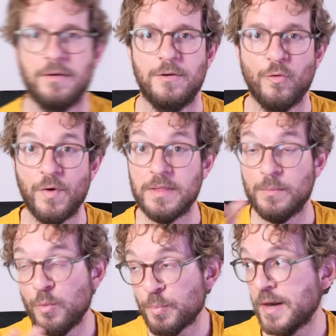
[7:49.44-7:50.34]
You'll find the
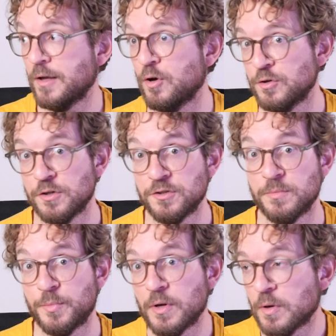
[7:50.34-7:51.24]
moon-planet
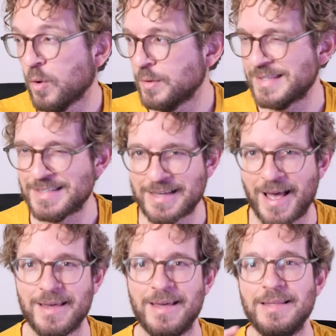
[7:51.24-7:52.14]
conjunction pretty low in the
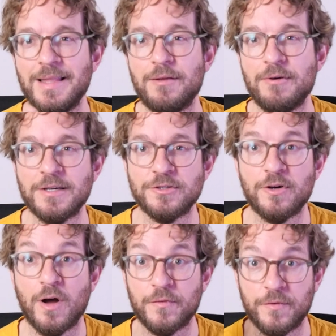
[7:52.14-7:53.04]
sky in the direction
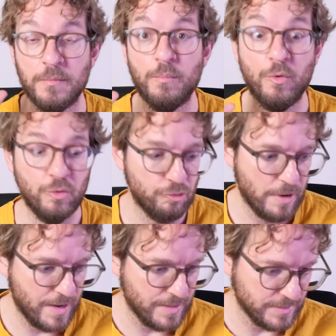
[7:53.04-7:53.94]
of
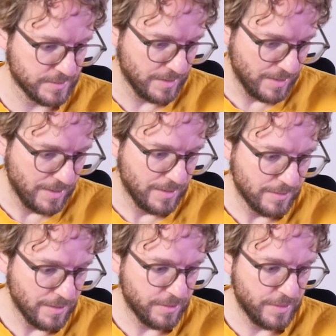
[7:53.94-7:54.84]
moonrise,
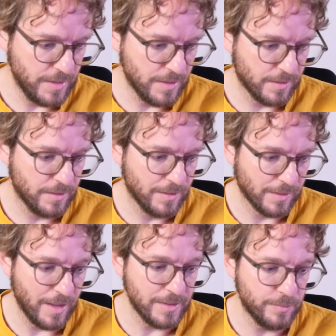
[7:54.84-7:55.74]
the thick
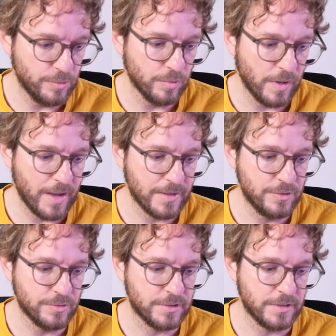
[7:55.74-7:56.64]
light blue line
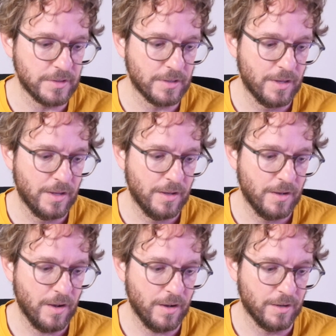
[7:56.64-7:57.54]
you see
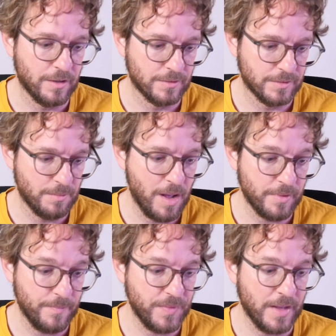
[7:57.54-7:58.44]
on the
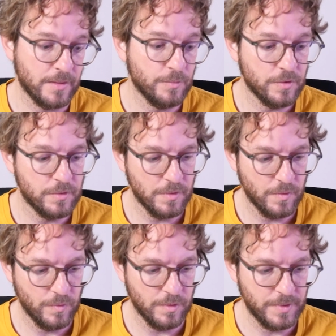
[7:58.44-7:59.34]
map, and the moon
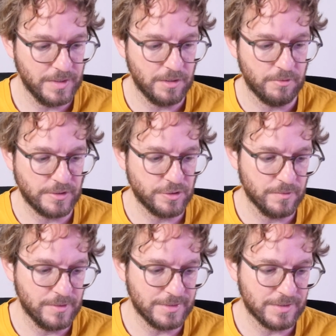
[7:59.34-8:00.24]
will be in direction
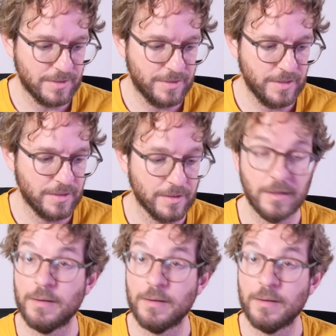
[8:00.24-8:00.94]
of this thinner